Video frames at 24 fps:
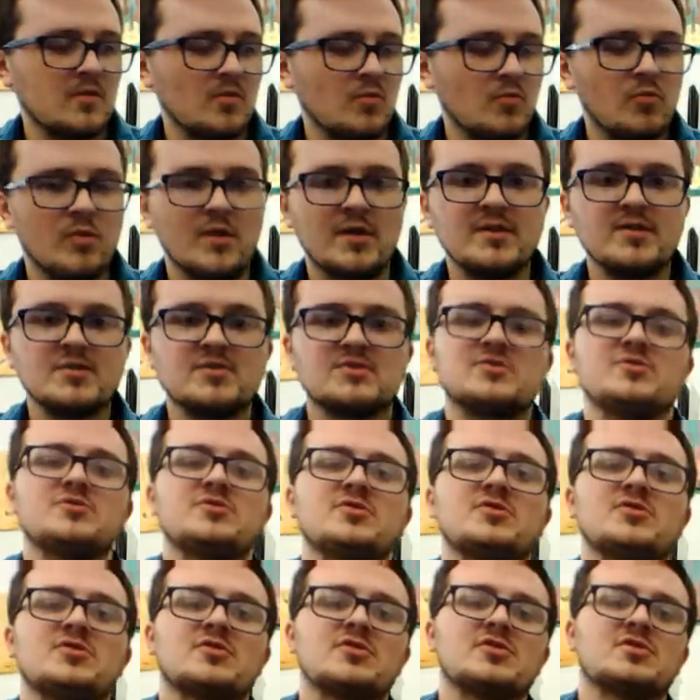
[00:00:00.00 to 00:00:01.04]
when you're
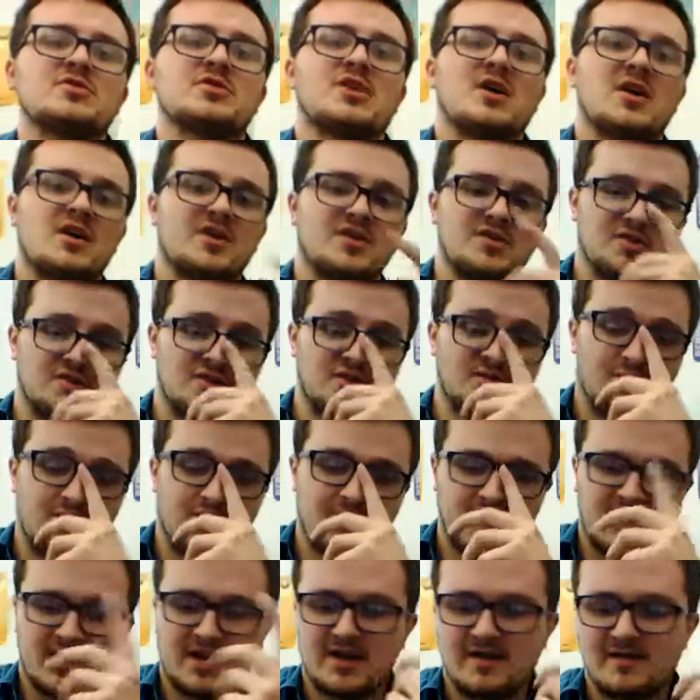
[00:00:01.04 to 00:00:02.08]
tuning your guitar, you're going to
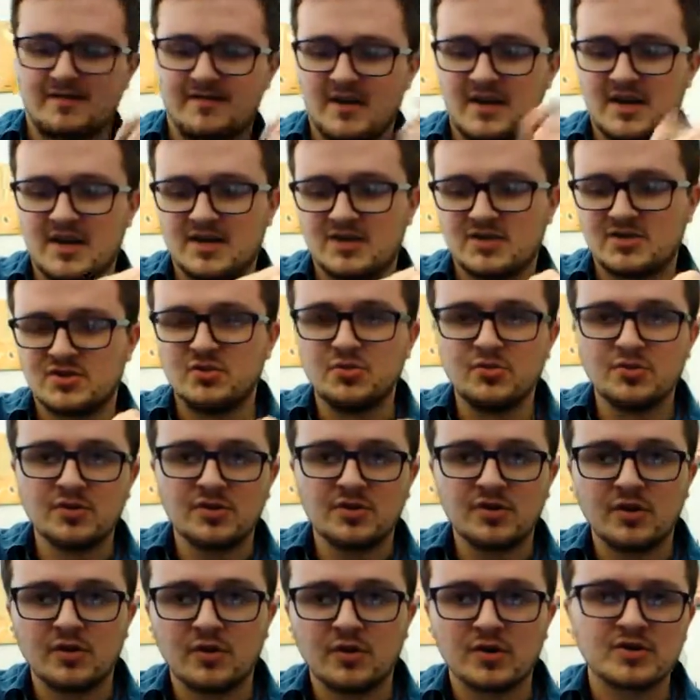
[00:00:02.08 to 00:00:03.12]
want to have a
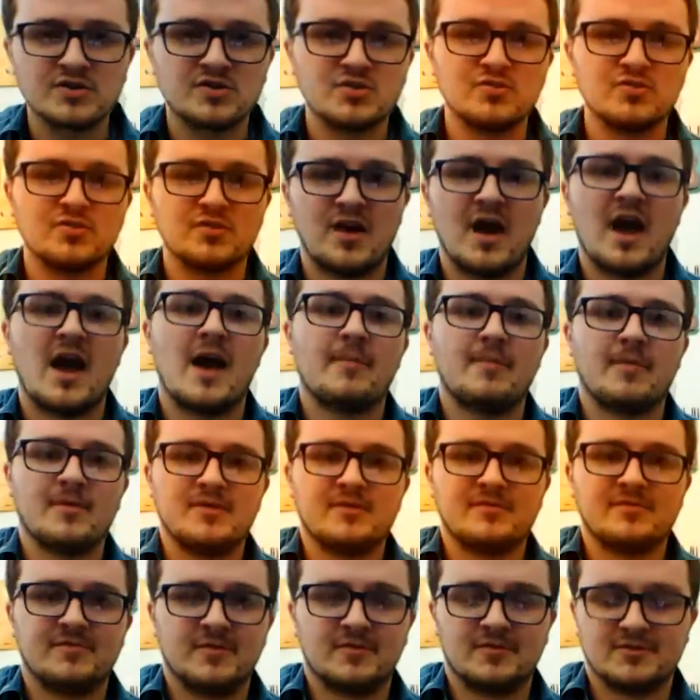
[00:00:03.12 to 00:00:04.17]
tuner or a tuner app on
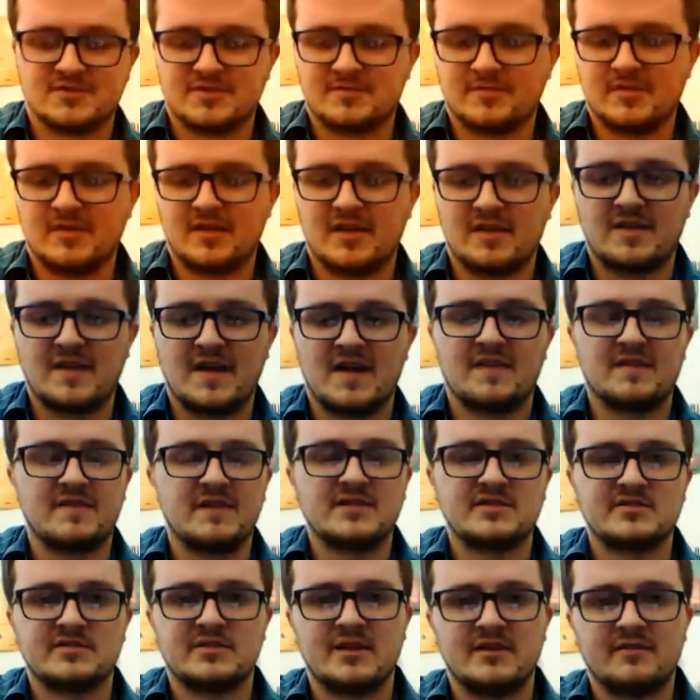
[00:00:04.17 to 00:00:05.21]
your phone or something like that.
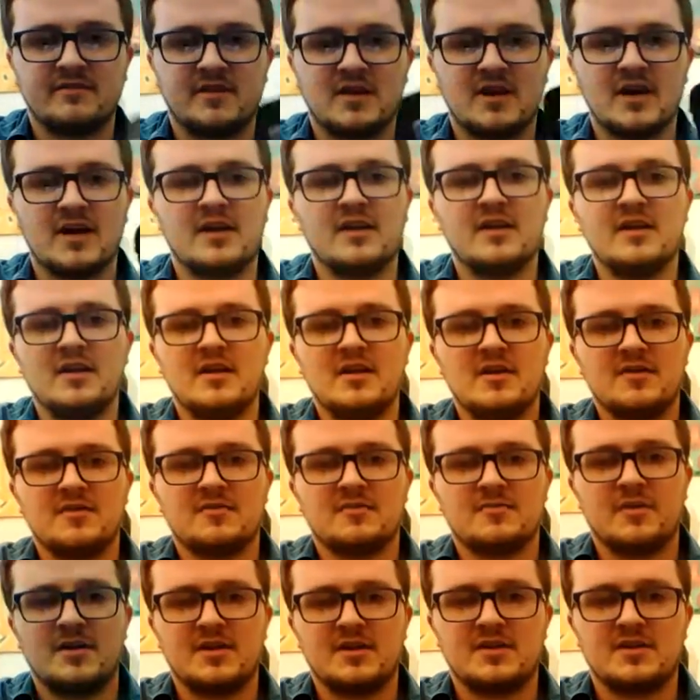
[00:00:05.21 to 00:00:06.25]
That's what I've got
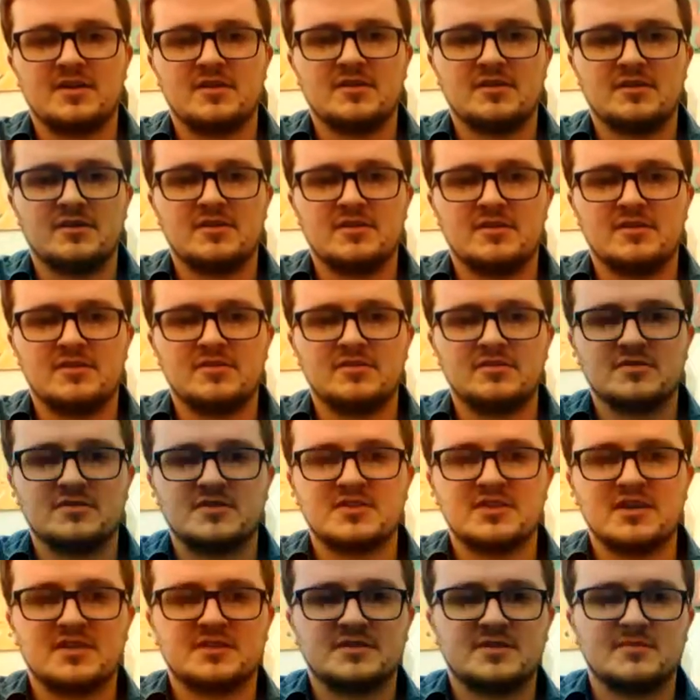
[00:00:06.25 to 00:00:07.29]
right here. You can
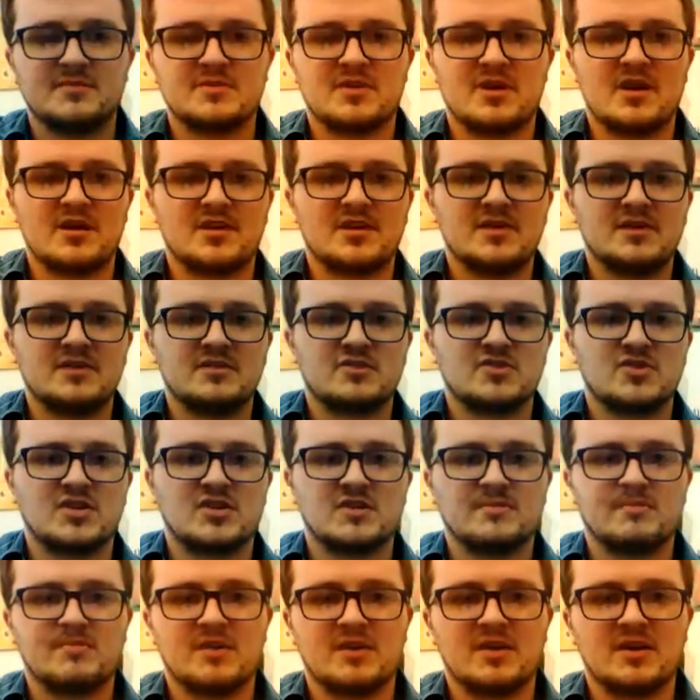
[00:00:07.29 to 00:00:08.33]
see as I'm talking, it's
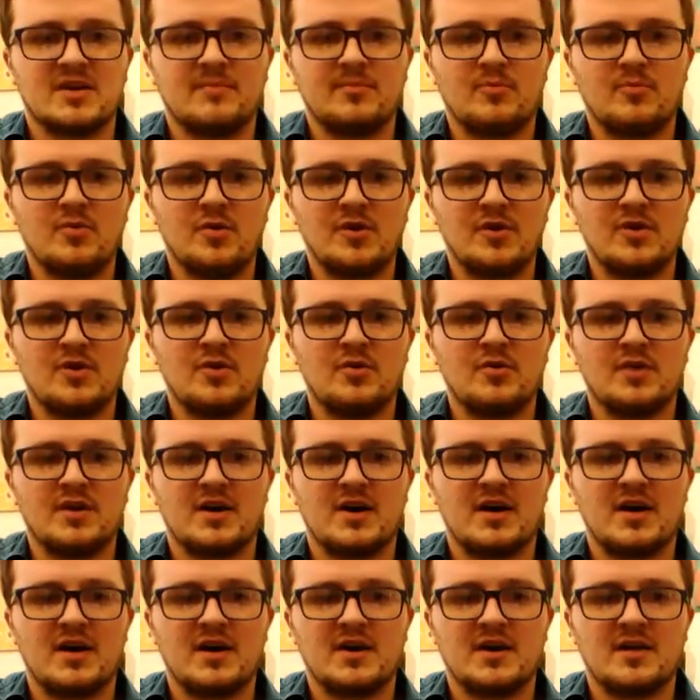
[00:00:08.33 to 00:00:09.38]
trying to pick up what note
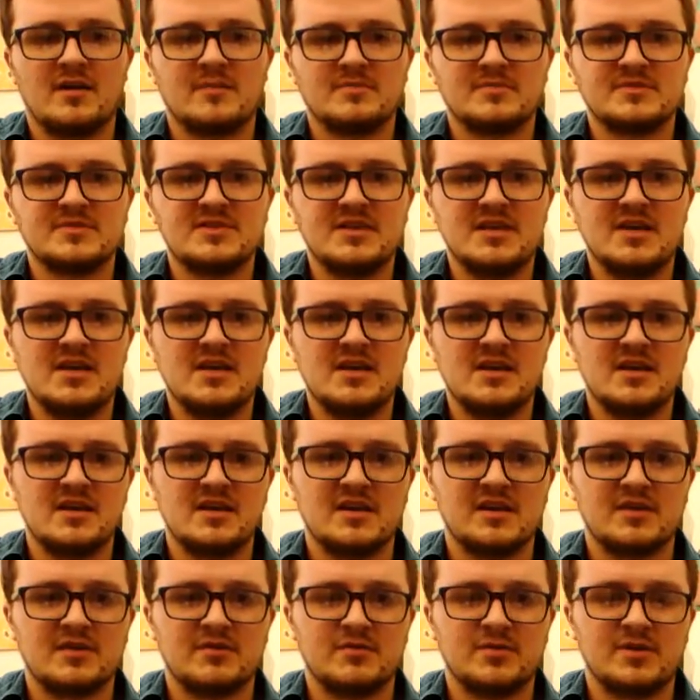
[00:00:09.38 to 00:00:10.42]
I am saying
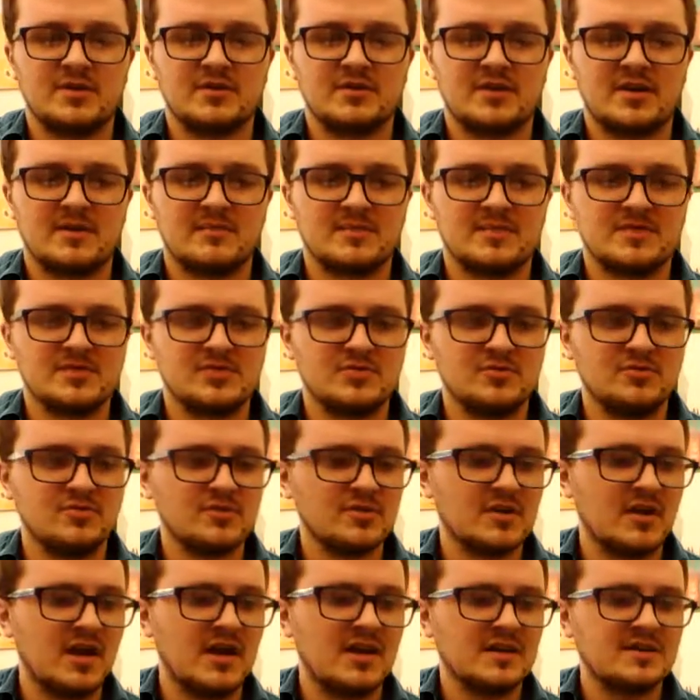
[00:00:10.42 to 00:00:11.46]
and whether I'm in tune
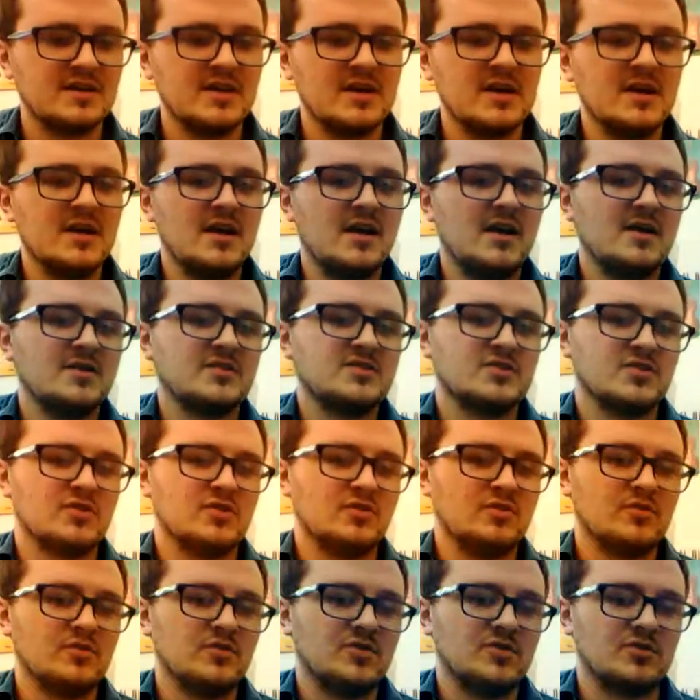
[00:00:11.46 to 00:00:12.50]
or not.
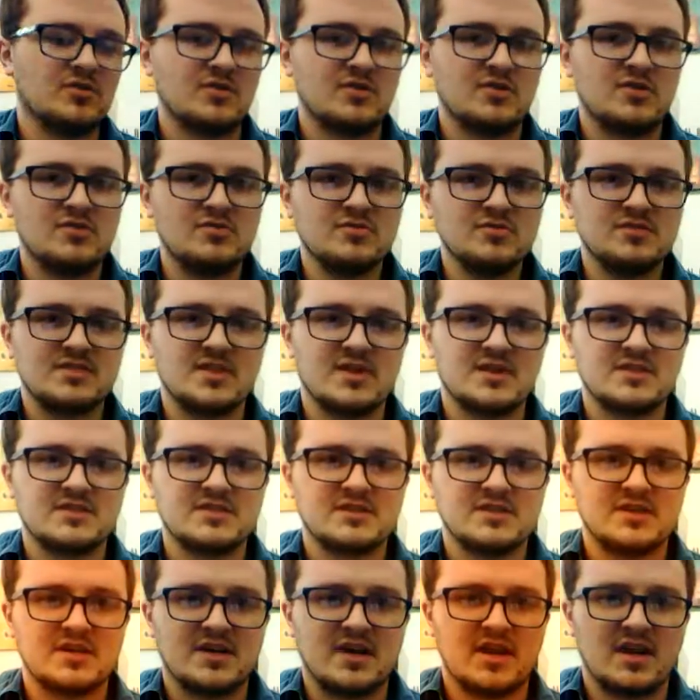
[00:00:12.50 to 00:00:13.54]
So you're going to use
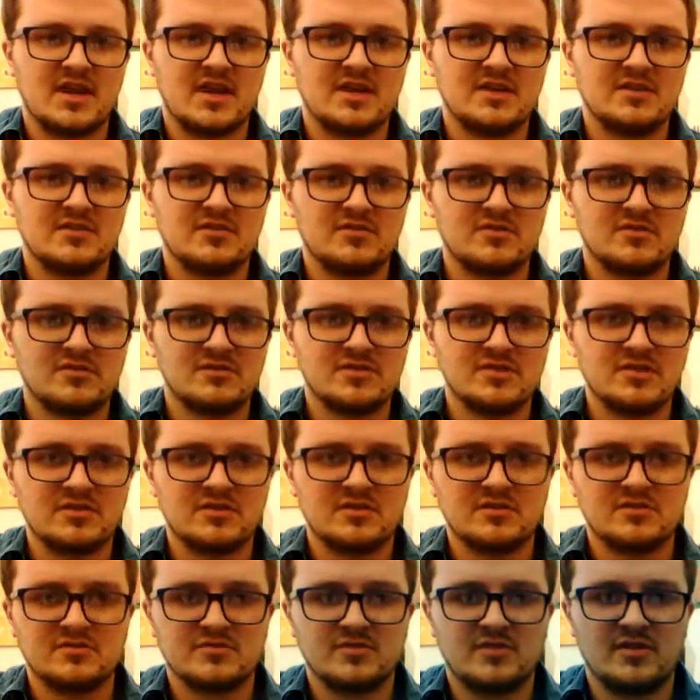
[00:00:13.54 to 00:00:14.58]
this and you can see
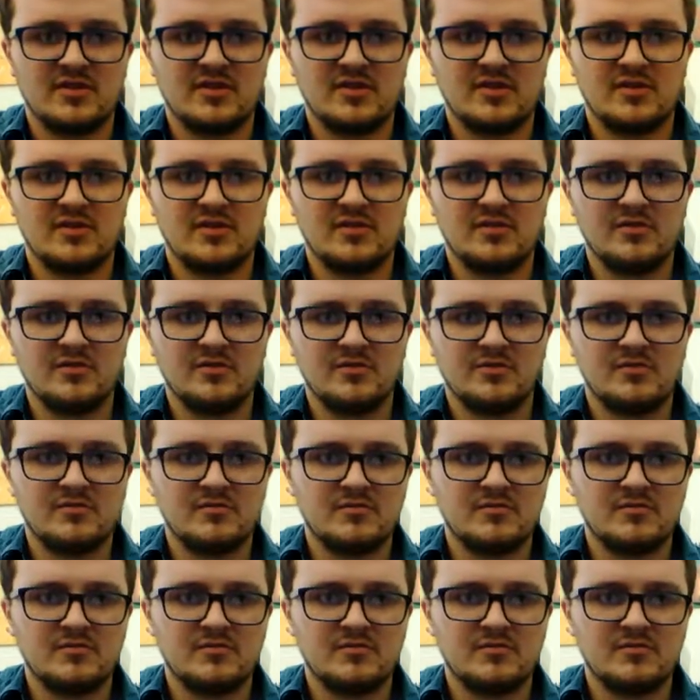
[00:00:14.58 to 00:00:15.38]
that there's a little